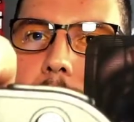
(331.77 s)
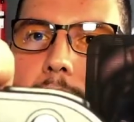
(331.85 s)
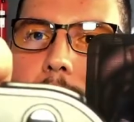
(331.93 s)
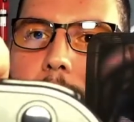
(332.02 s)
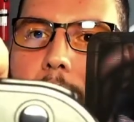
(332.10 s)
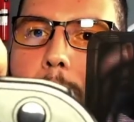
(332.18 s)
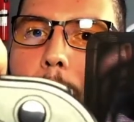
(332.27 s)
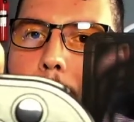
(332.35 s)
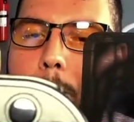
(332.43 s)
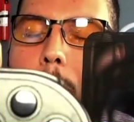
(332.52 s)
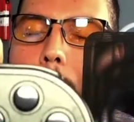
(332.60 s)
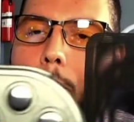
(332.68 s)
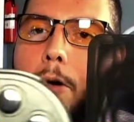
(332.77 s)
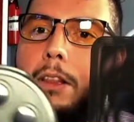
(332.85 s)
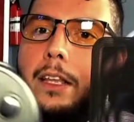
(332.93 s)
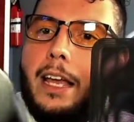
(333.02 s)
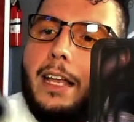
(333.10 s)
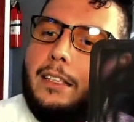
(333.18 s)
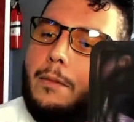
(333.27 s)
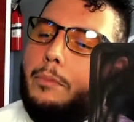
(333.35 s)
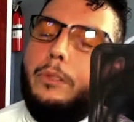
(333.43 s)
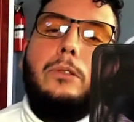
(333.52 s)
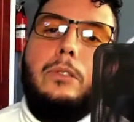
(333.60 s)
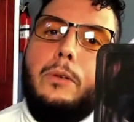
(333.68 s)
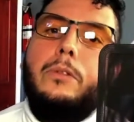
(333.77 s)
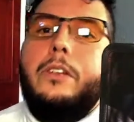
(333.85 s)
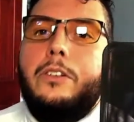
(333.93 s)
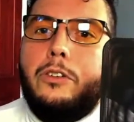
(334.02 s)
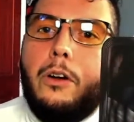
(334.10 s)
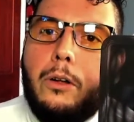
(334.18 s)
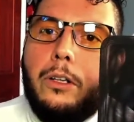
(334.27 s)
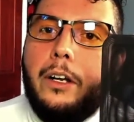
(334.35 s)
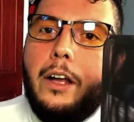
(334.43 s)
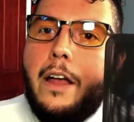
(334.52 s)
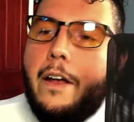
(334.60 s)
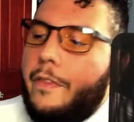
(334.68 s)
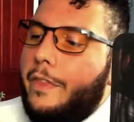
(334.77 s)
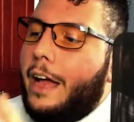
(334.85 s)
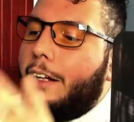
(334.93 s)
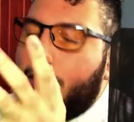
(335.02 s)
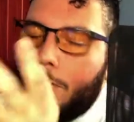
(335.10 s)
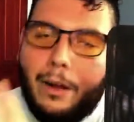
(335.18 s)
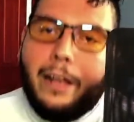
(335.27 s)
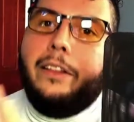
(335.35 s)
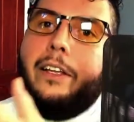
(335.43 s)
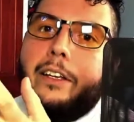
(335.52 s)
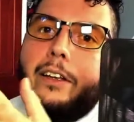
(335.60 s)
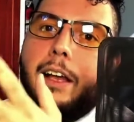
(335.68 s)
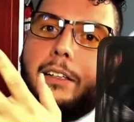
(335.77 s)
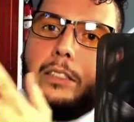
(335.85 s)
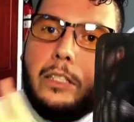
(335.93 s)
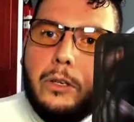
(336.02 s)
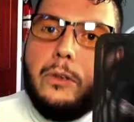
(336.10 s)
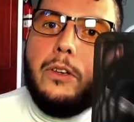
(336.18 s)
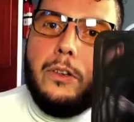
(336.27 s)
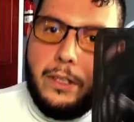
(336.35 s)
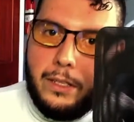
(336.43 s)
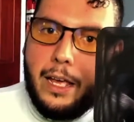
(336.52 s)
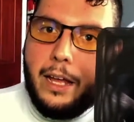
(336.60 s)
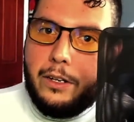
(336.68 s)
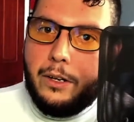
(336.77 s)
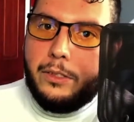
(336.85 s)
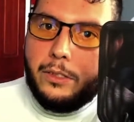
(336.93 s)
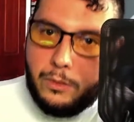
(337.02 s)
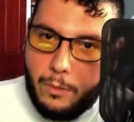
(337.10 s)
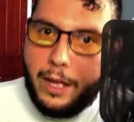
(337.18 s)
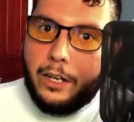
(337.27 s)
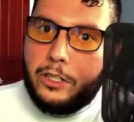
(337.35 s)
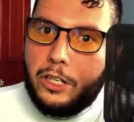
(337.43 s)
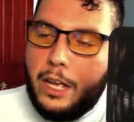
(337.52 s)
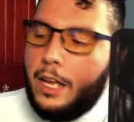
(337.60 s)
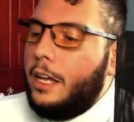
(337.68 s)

and such, but more importantly, it's a Bluetooth controller that directly connects to your Nintendo Switch.